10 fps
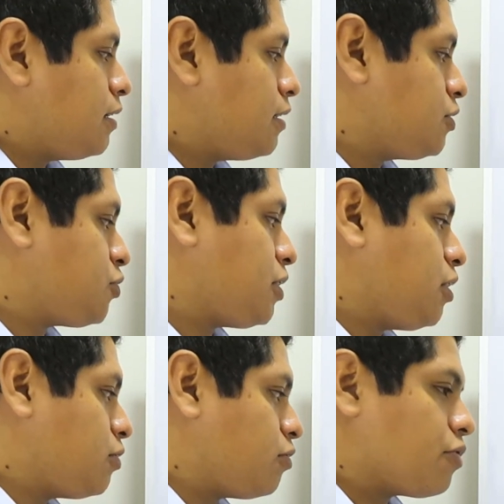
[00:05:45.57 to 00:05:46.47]
and try
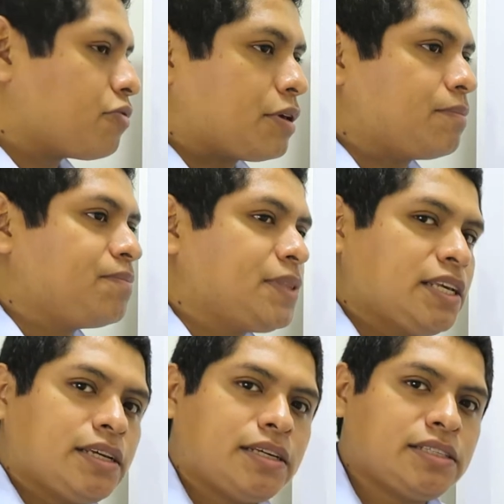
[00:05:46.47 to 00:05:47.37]
out all three
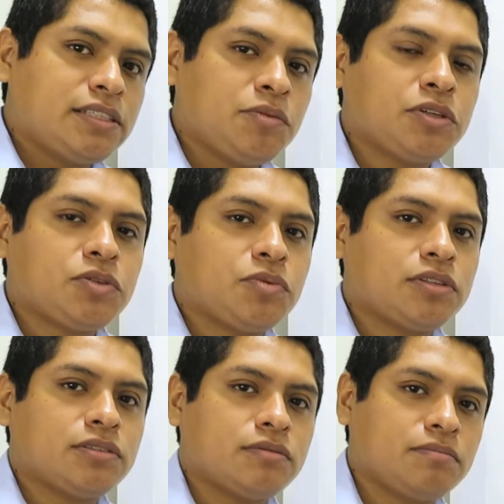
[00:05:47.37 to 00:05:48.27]
and see which
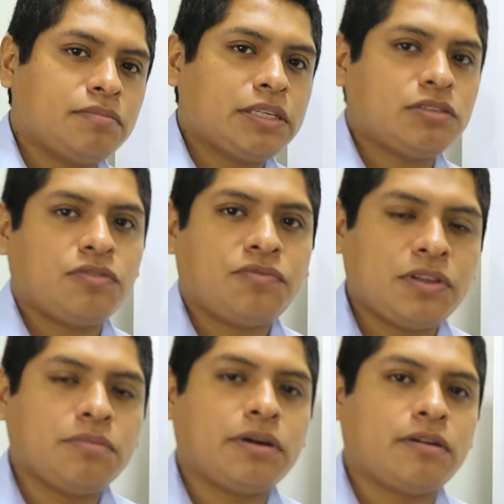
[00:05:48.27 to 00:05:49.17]
one makes you
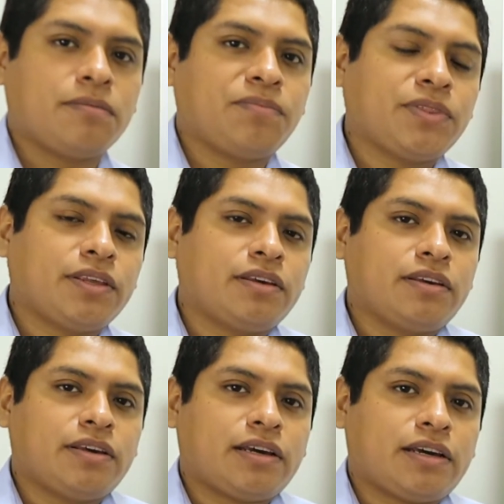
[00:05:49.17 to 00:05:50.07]
feel better
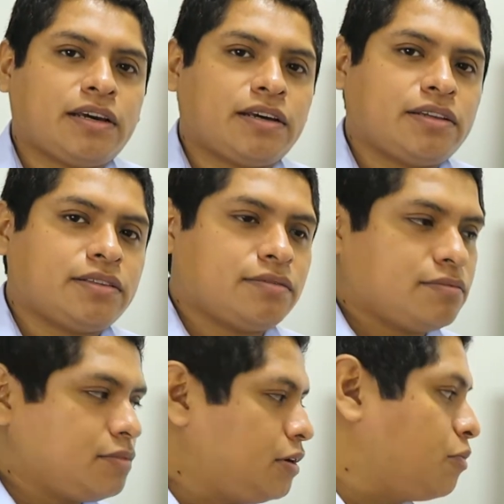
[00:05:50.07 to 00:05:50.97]

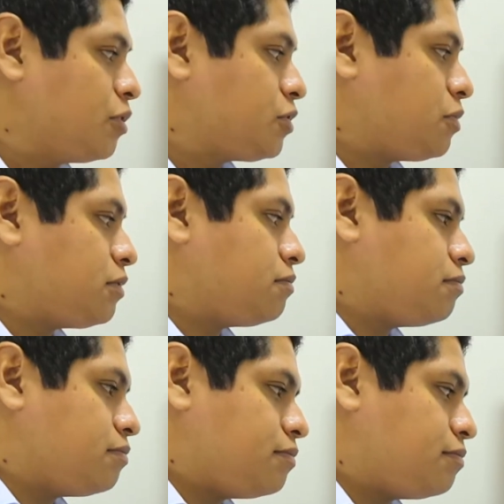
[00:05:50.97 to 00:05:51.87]
and which
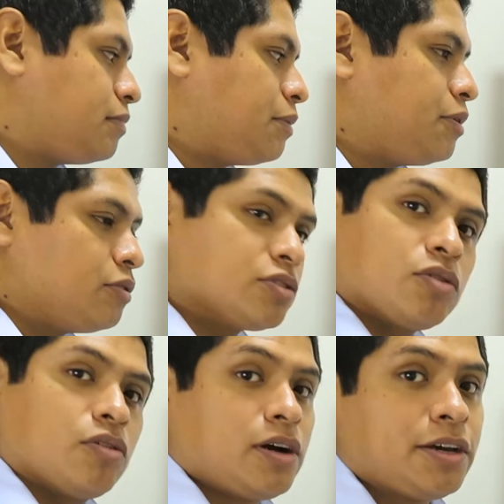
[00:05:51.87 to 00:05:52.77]
one maybe you
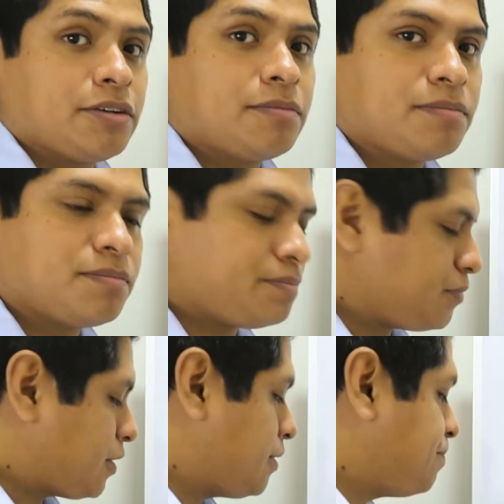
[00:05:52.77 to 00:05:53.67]
score higher.
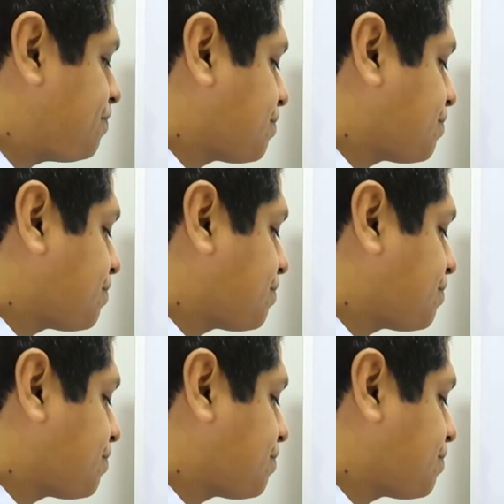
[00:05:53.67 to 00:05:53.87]
Okay.